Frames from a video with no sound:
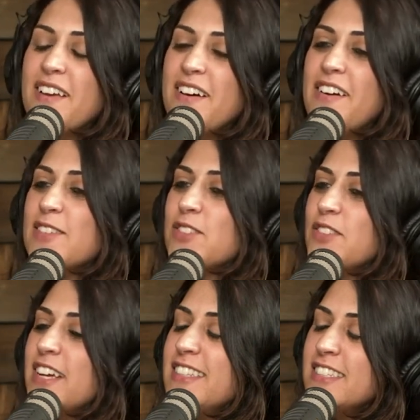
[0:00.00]
All right, so
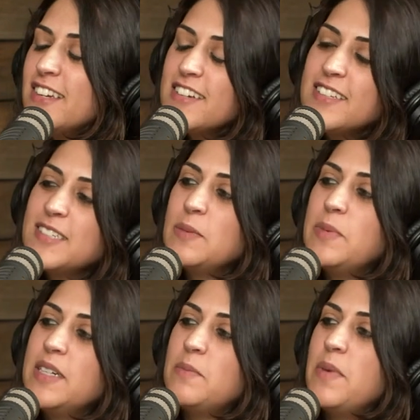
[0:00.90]
let's talk a little
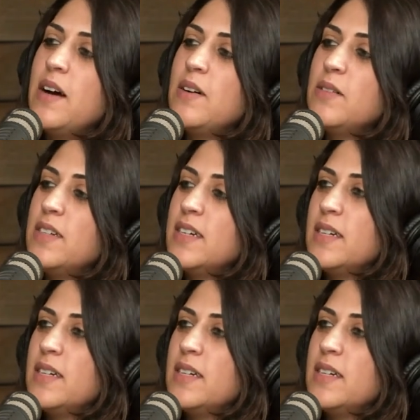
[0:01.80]
bit about